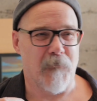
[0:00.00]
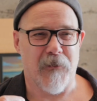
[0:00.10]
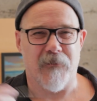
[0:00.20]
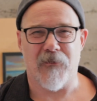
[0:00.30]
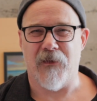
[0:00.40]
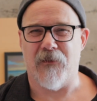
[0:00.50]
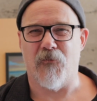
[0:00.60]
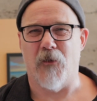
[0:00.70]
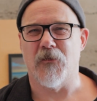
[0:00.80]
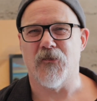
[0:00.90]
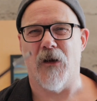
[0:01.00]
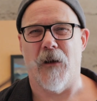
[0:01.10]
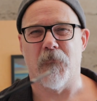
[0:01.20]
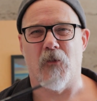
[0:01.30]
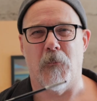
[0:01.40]
because of these
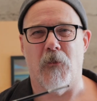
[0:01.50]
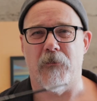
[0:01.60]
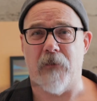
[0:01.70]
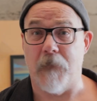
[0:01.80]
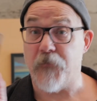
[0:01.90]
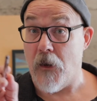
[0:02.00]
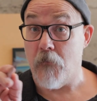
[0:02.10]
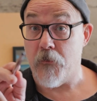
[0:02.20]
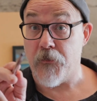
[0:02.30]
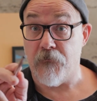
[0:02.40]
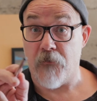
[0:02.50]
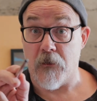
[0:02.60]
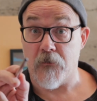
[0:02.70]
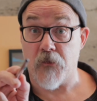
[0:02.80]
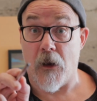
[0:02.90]
Photoshop troubles, I'm done with you,
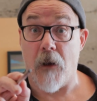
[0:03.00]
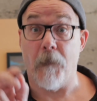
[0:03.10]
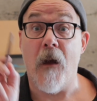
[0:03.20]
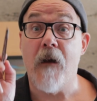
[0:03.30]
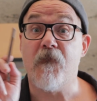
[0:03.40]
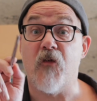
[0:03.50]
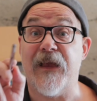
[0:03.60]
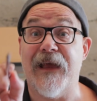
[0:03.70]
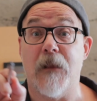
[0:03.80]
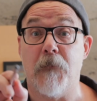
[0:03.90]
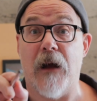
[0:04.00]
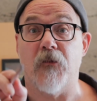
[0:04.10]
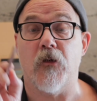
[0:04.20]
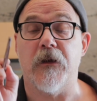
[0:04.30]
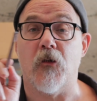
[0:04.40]
Photoshop. Forget
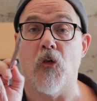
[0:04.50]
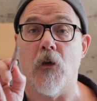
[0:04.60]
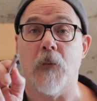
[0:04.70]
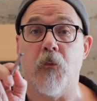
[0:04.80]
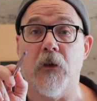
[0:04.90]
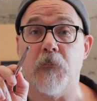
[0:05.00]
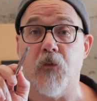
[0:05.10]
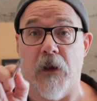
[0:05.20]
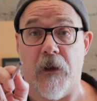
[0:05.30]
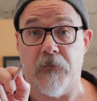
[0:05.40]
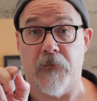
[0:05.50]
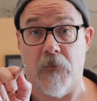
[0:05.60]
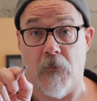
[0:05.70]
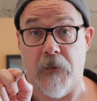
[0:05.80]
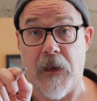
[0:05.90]
about you, you corporate pricks,
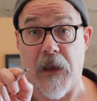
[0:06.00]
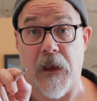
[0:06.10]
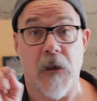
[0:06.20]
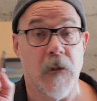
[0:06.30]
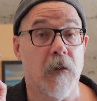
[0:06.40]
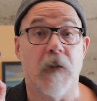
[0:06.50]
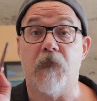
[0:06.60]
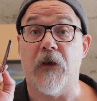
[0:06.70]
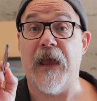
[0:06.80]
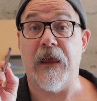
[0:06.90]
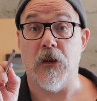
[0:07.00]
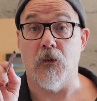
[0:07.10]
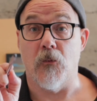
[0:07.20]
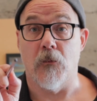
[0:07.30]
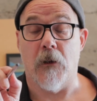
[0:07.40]
okay? Forget
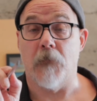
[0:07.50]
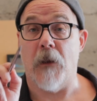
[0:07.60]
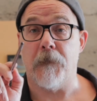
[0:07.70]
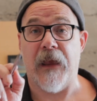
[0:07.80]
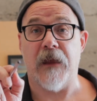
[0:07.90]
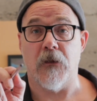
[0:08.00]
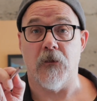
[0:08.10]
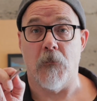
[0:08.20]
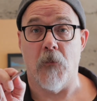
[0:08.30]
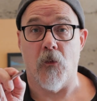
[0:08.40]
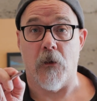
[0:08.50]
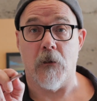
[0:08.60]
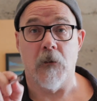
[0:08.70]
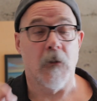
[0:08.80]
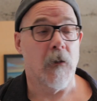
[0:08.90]
you. I'm not paying you no more.